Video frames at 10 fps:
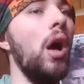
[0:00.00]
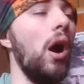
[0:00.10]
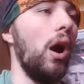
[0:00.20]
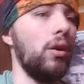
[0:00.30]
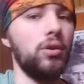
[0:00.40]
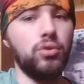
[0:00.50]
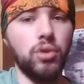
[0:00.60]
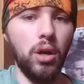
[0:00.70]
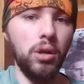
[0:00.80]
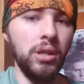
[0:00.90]
On a
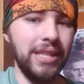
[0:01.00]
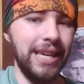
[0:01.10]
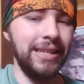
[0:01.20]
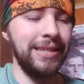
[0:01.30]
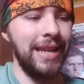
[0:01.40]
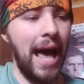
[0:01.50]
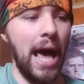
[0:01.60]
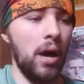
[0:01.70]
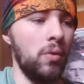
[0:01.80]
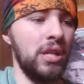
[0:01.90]
drunken
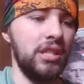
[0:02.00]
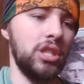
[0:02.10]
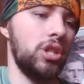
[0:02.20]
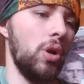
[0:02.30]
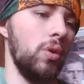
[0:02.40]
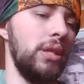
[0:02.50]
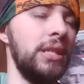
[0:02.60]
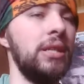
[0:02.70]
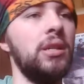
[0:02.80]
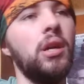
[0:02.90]
night with a
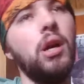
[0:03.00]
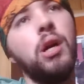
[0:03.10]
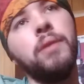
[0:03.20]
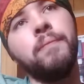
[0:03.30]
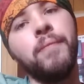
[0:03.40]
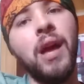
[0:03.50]
stolen gun,